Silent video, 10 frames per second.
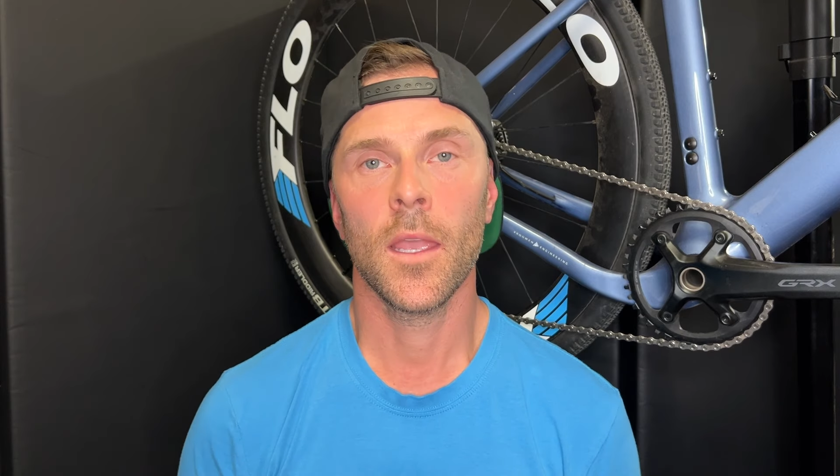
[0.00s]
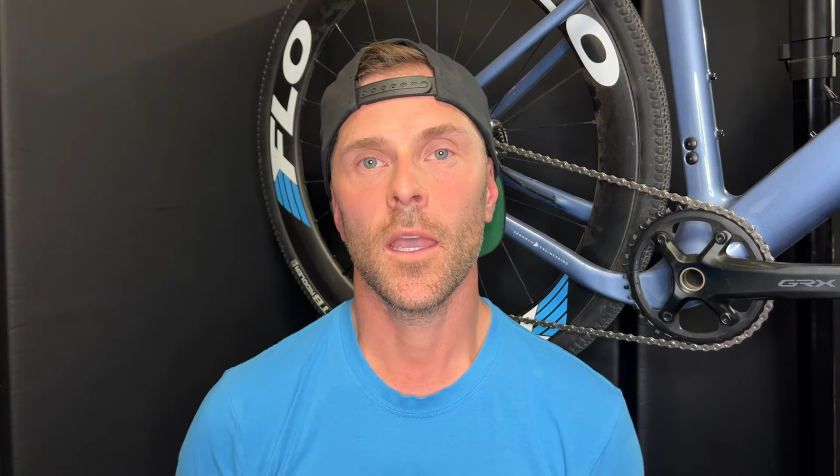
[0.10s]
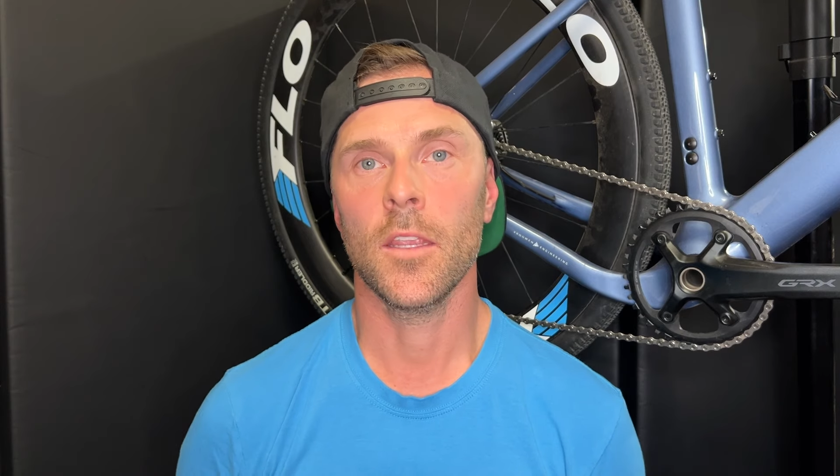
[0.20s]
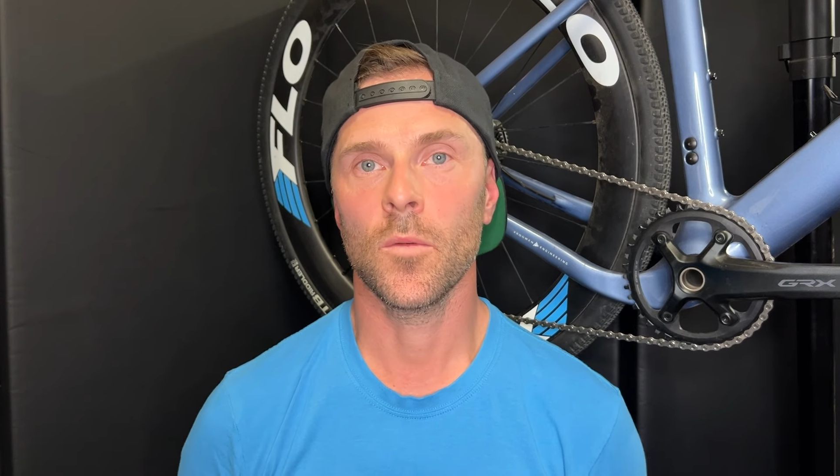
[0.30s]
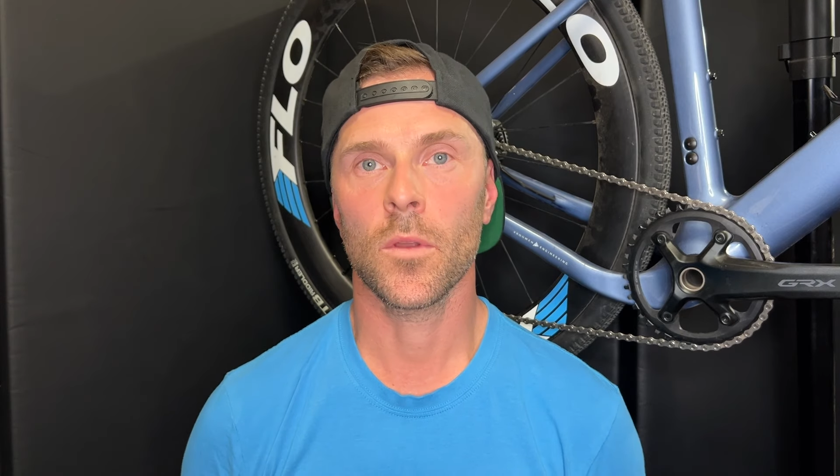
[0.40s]

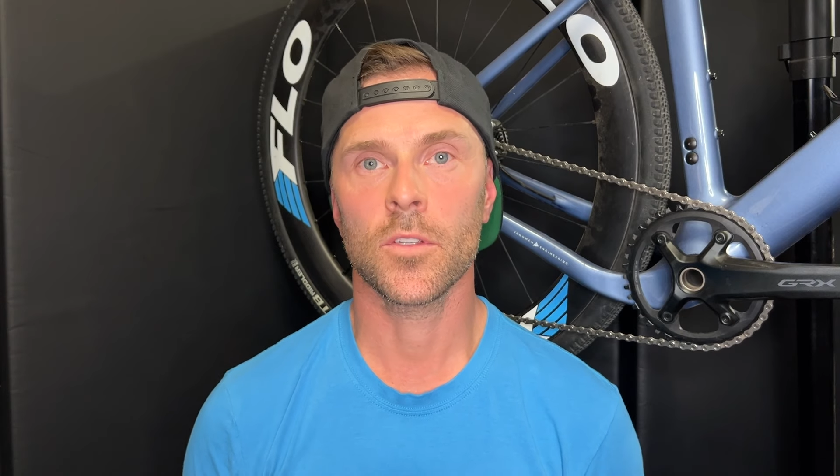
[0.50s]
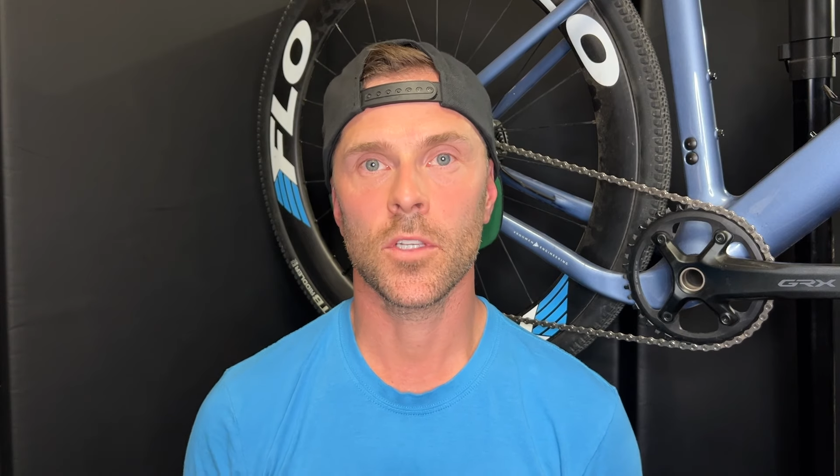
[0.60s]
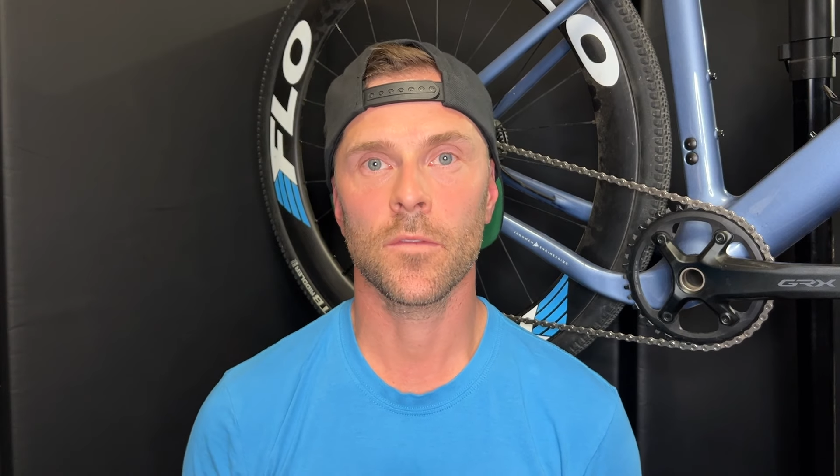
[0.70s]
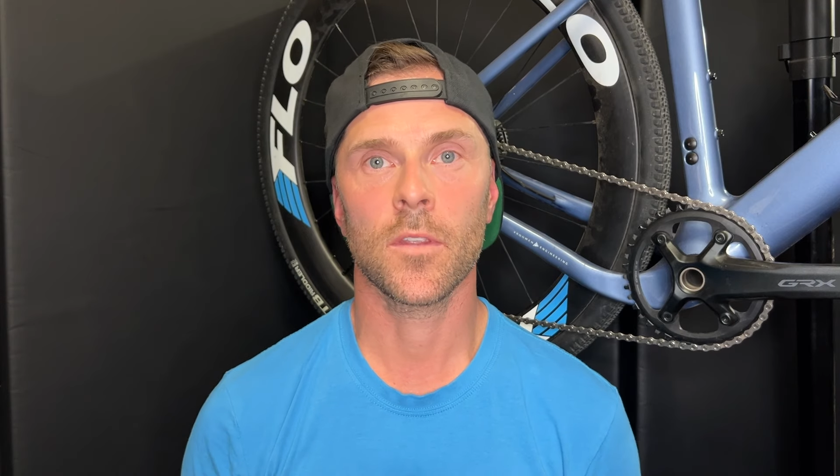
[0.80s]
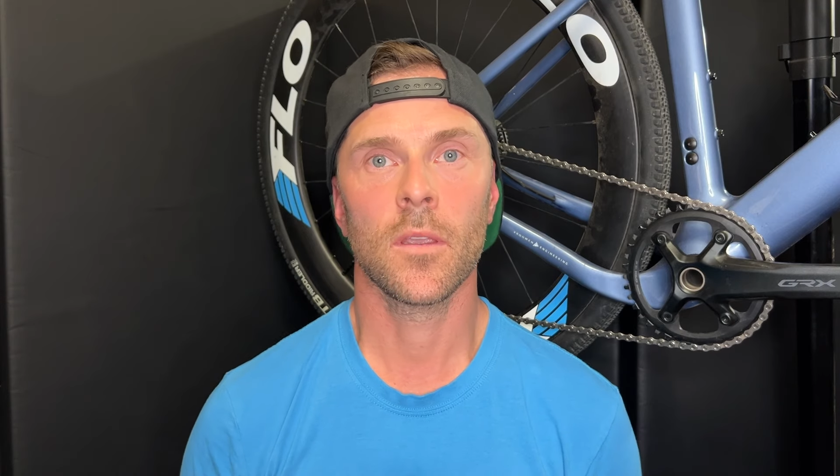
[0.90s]
and you want to
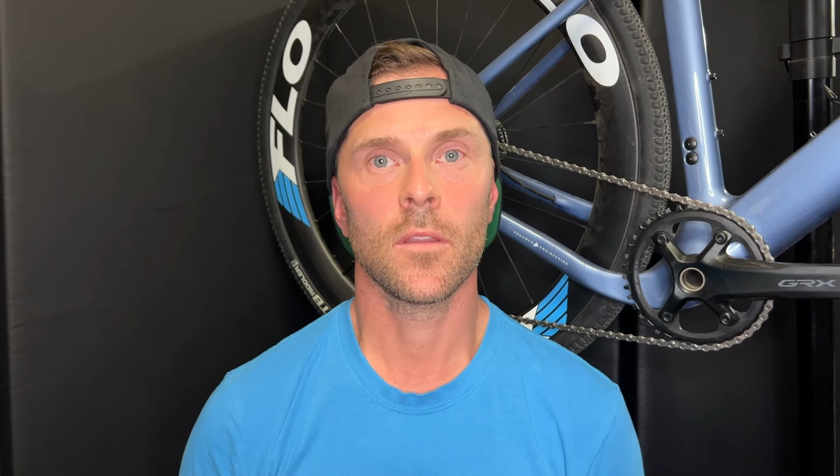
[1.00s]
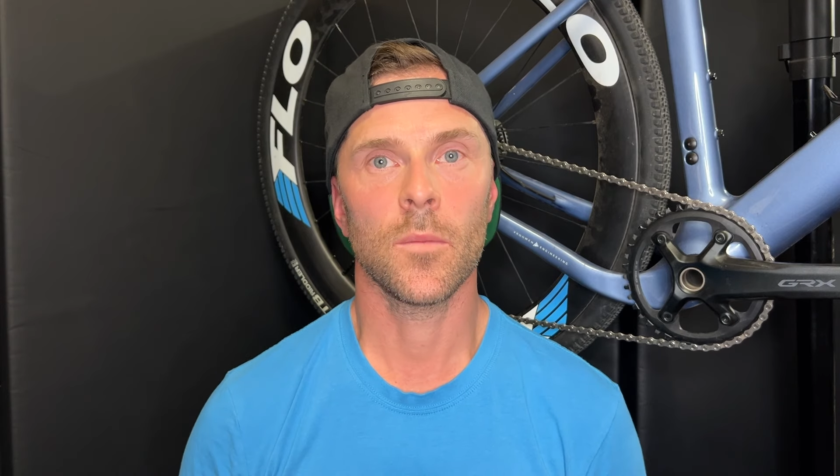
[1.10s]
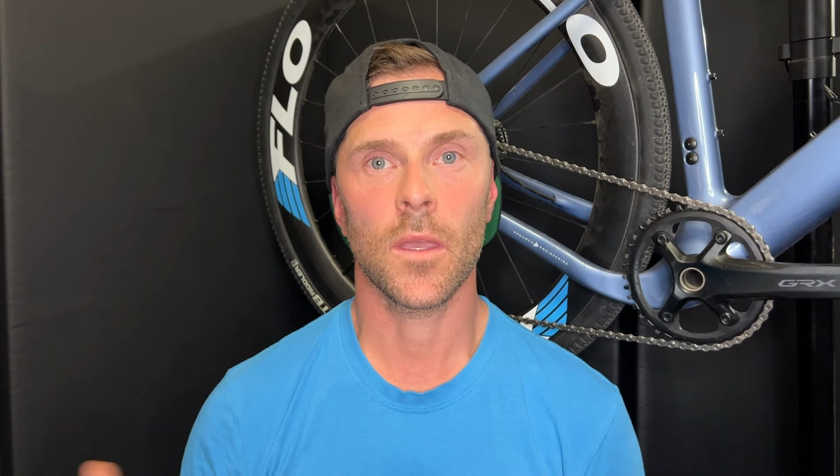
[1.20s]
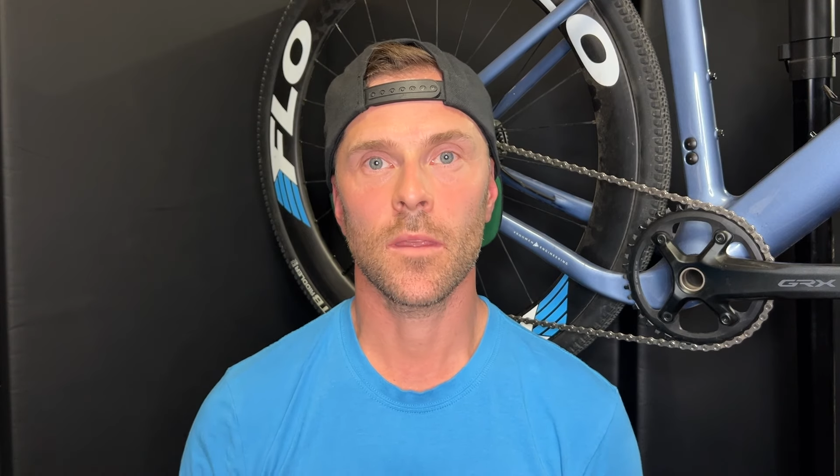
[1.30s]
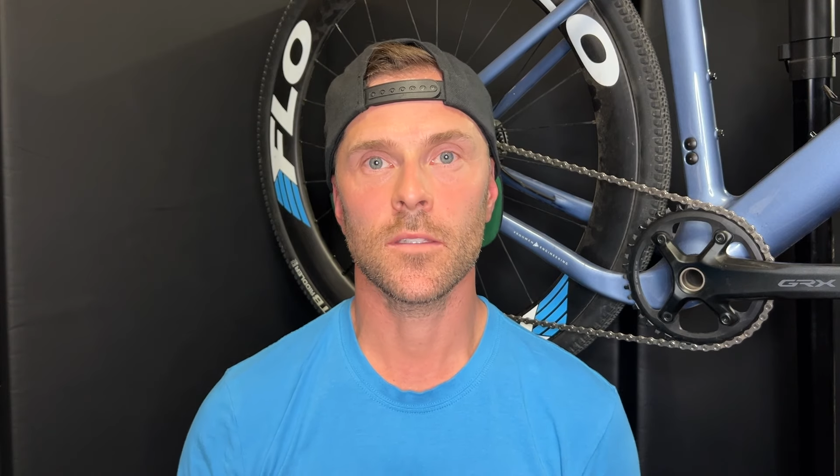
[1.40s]
shift to
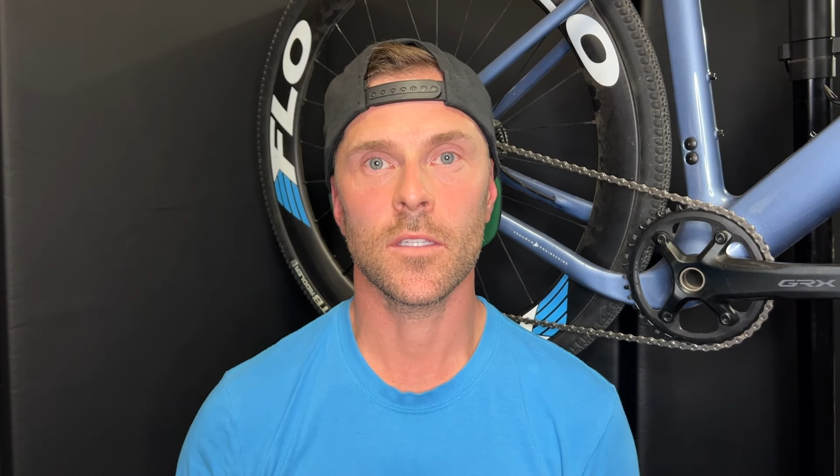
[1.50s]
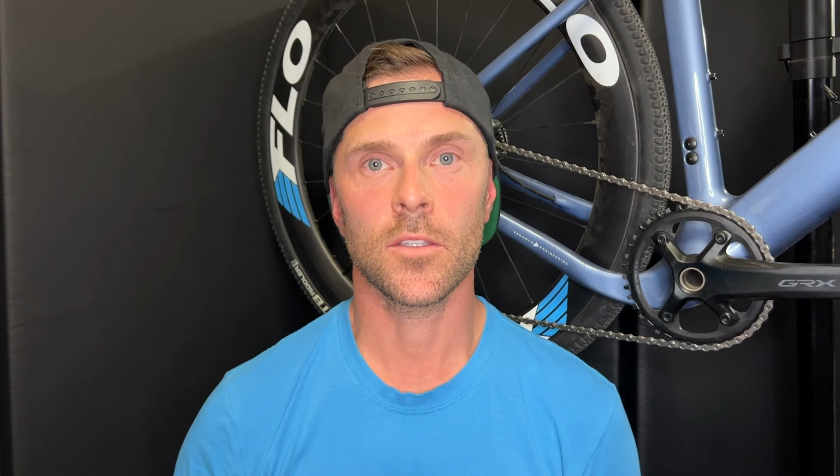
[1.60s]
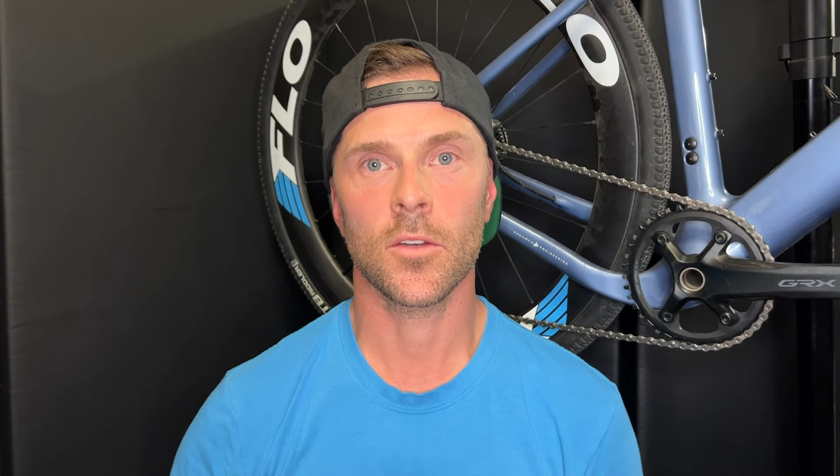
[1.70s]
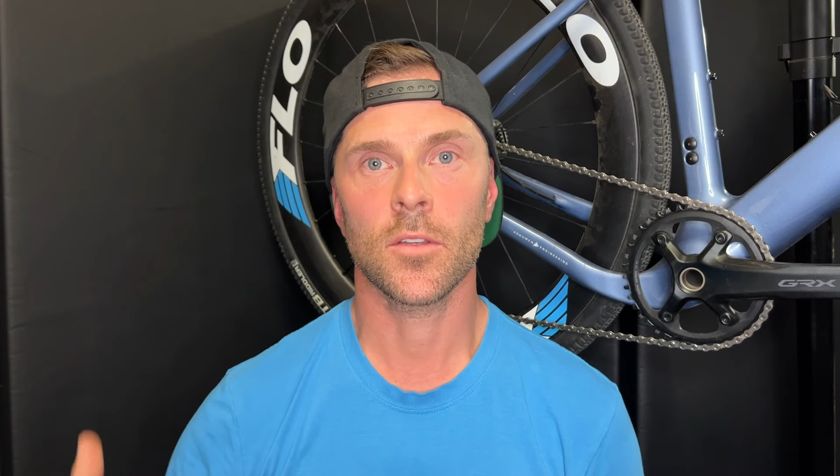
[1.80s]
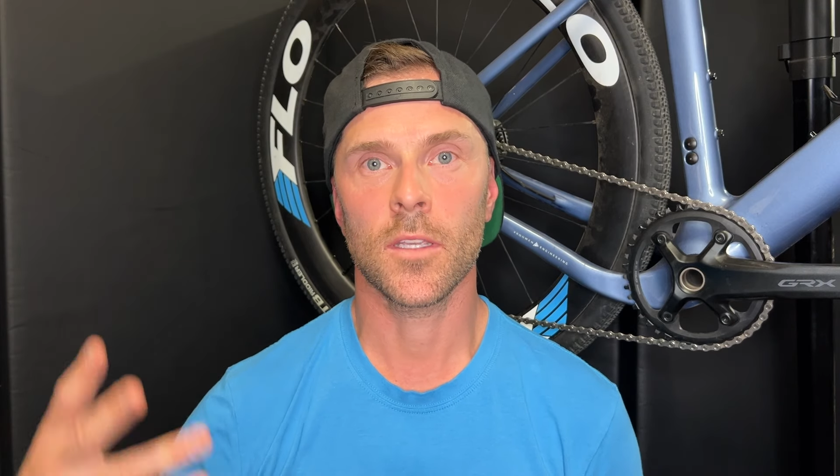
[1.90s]
make things easier to